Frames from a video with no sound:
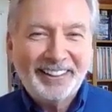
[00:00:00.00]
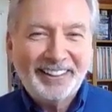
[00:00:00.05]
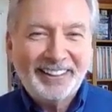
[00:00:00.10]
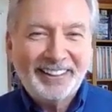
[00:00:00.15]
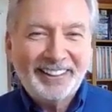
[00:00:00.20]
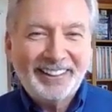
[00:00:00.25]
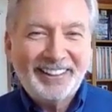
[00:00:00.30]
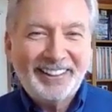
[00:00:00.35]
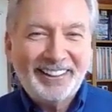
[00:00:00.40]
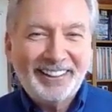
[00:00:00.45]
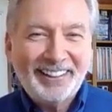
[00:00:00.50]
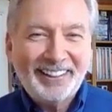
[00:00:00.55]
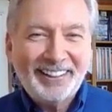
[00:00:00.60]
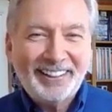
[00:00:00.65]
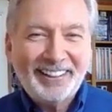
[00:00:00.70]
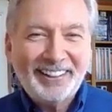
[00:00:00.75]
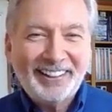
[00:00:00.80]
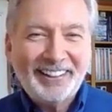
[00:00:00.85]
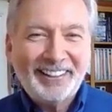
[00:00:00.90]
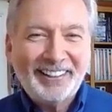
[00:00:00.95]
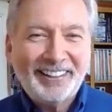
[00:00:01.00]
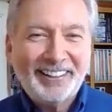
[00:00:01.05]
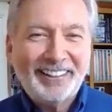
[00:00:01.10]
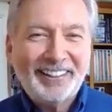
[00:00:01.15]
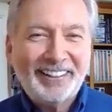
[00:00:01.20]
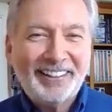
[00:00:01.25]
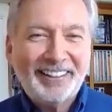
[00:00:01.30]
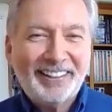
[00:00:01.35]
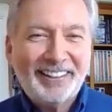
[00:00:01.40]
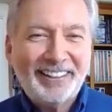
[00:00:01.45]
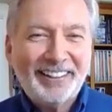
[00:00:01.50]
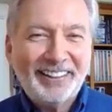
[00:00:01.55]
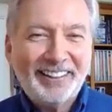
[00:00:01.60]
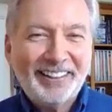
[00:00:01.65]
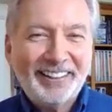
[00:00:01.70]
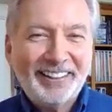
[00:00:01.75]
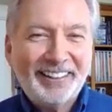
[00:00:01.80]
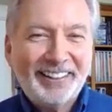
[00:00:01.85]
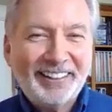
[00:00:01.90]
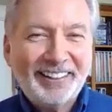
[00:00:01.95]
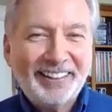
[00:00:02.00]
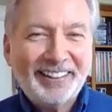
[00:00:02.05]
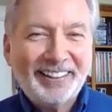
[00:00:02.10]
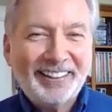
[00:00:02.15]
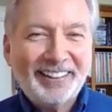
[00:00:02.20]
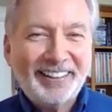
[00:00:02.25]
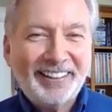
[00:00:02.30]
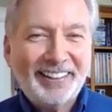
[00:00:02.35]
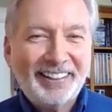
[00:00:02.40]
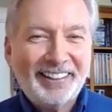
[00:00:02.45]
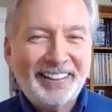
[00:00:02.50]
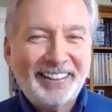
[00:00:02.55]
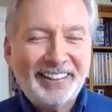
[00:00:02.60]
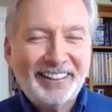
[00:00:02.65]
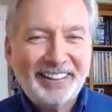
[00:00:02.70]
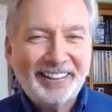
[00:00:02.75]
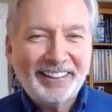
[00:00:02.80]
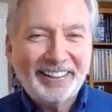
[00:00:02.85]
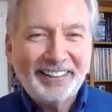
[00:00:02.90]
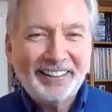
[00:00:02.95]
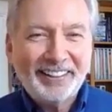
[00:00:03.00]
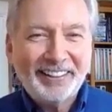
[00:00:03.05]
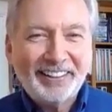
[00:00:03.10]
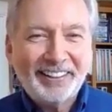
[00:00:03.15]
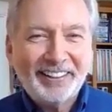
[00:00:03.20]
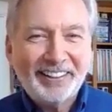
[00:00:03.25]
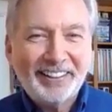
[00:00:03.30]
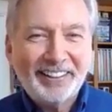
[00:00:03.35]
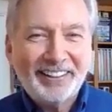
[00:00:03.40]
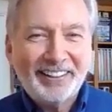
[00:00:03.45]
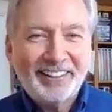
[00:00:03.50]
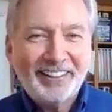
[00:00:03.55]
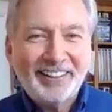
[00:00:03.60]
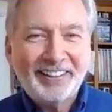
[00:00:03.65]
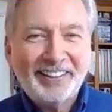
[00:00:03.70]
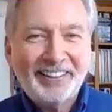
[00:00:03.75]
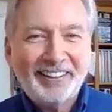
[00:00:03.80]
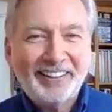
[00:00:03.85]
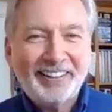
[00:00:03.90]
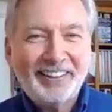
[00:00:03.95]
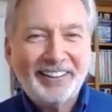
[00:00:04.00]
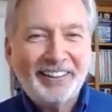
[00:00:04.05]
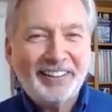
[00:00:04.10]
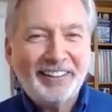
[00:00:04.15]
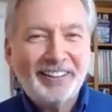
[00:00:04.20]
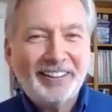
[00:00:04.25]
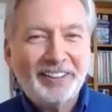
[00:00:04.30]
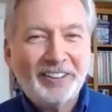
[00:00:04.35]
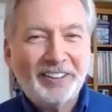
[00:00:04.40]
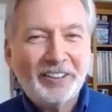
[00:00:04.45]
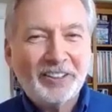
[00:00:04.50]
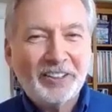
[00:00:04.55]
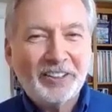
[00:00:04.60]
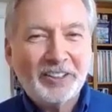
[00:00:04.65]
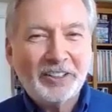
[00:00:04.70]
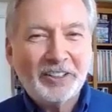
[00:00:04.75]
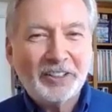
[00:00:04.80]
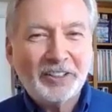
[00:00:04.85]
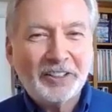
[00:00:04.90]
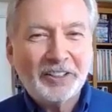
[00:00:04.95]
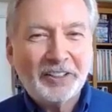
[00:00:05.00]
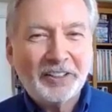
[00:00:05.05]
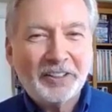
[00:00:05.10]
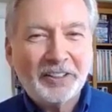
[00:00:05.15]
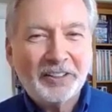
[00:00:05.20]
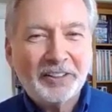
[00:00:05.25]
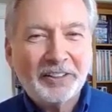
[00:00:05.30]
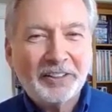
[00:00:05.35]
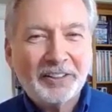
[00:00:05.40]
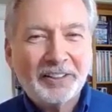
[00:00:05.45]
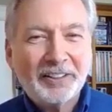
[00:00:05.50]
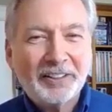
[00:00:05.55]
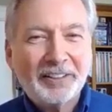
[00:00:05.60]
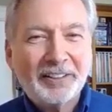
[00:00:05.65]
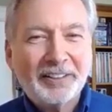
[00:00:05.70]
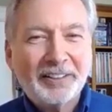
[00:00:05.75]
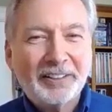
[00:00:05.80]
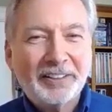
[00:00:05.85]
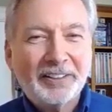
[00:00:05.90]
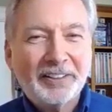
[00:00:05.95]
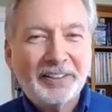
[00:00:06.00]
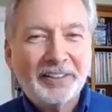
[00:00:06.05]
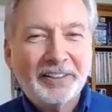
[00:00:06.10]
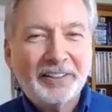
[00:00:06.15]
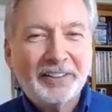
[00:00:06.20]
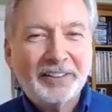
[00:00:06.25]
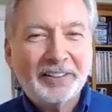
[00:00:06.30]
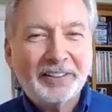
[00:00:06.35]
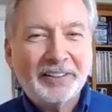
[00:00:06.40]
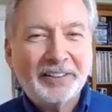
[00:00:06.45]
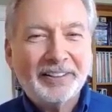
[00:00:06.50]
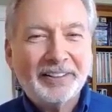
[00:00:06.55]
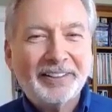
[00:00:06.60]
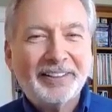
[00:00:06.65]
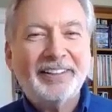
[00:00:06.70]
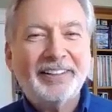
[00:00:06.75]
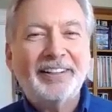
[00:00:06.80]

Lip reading: (silent)